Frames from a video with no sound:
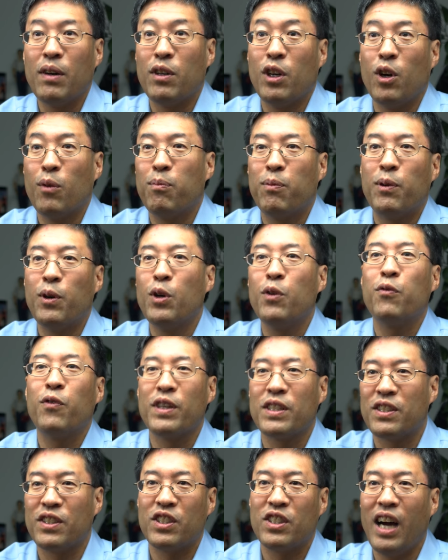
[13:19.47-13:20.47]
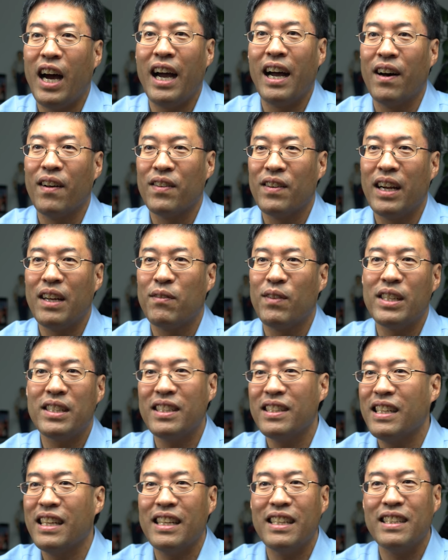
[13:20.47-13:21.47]
Her proof was her child, right? It
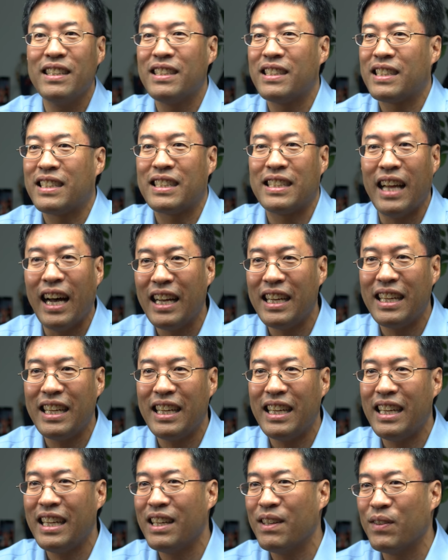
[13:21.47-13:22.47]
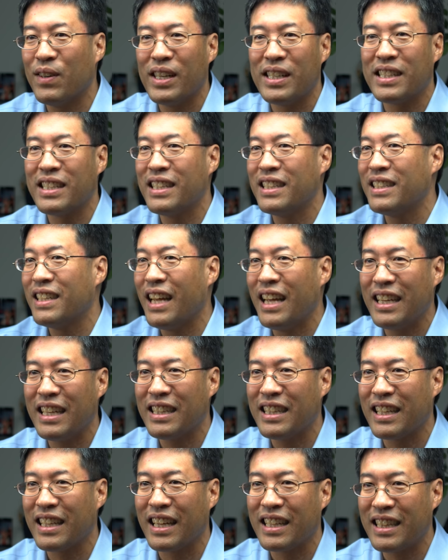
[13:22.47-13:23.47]
wasn't a study, wasn't
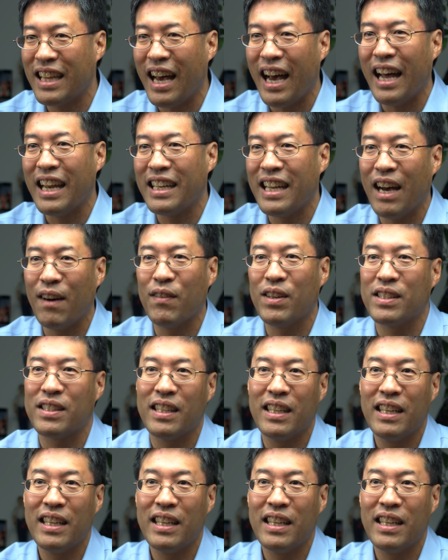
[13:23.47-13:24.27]
anything like that. That was...